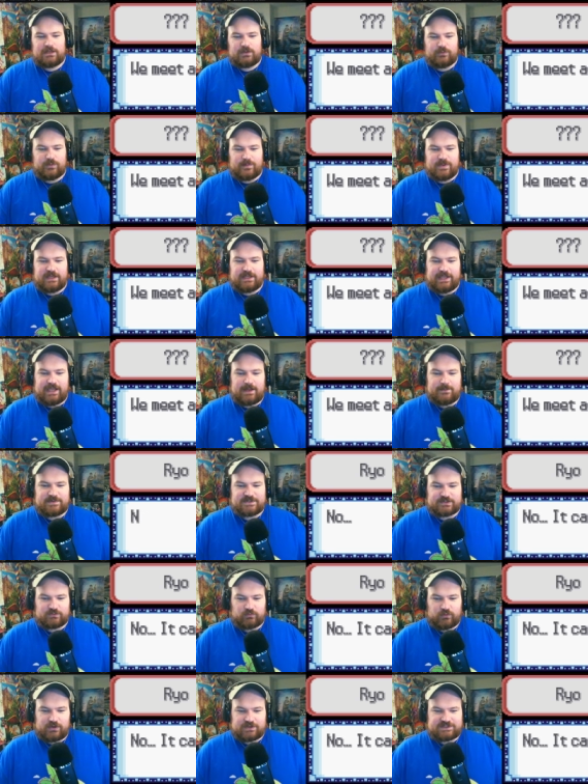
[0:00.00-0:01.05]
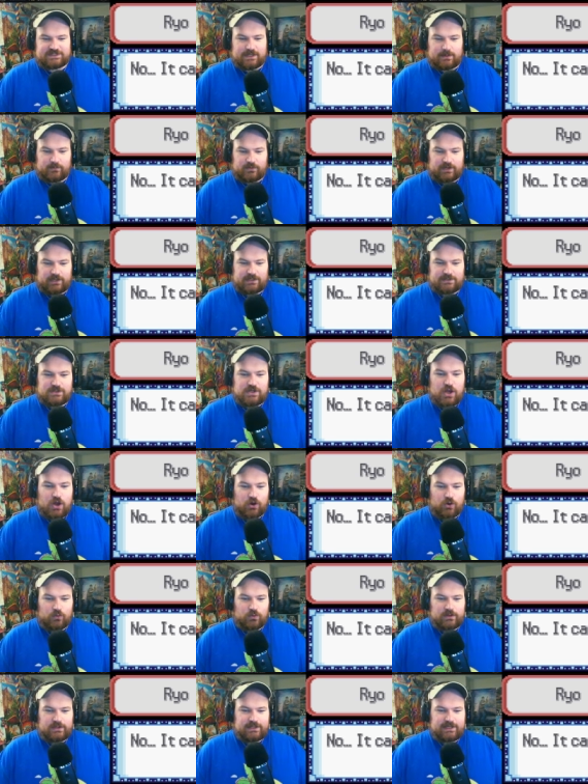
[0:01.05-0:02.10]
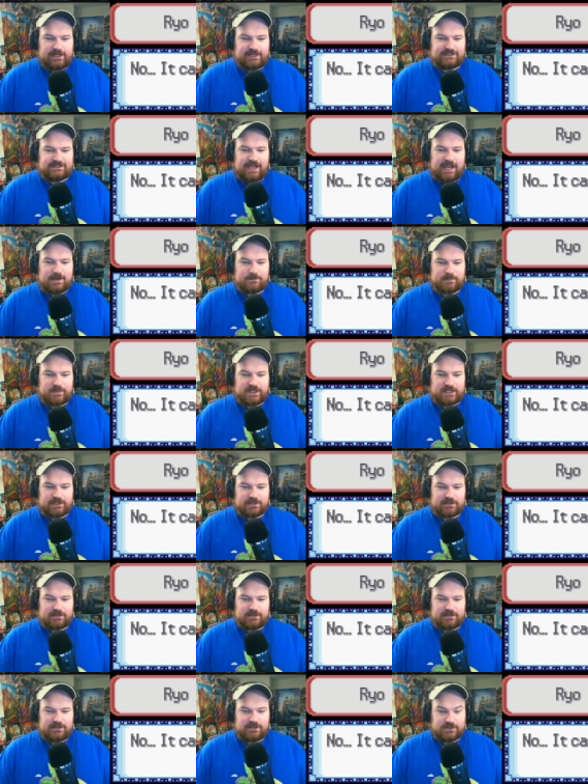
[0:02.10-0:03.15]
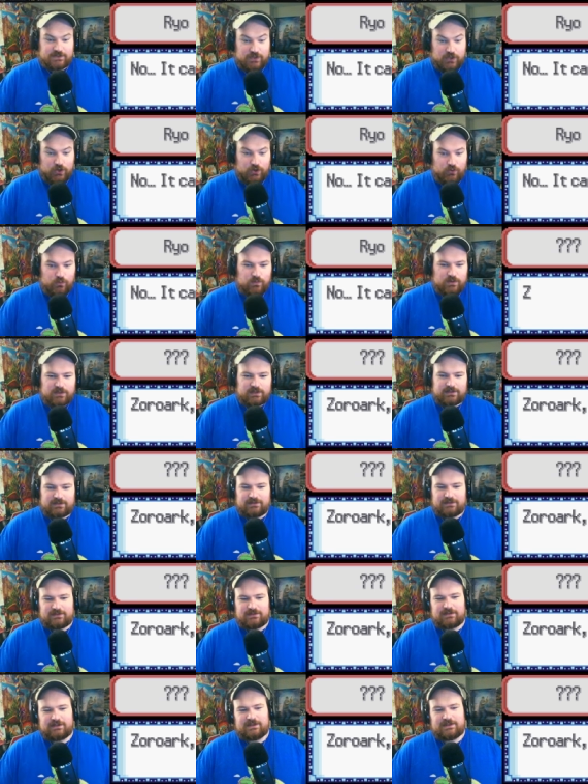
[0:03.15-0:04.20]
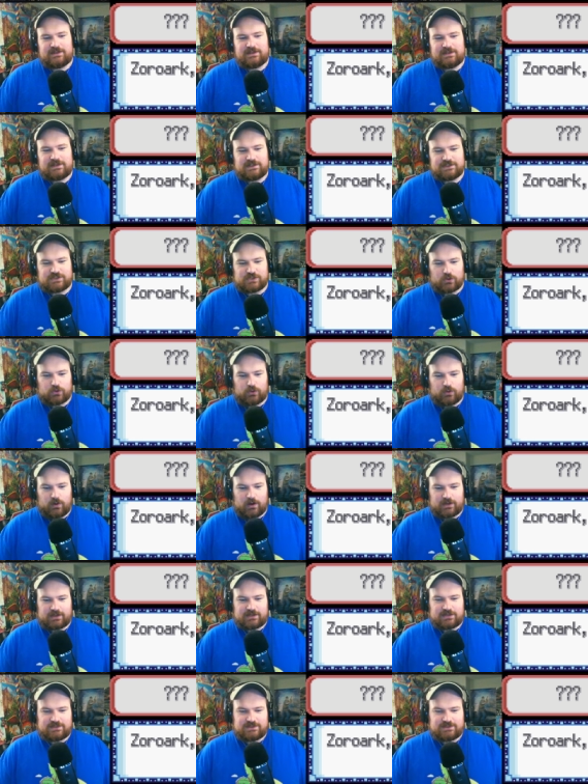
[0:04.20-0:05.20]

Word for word: We meet again, Mr. Royal Samurai. No, it can't be. You? Zoroark.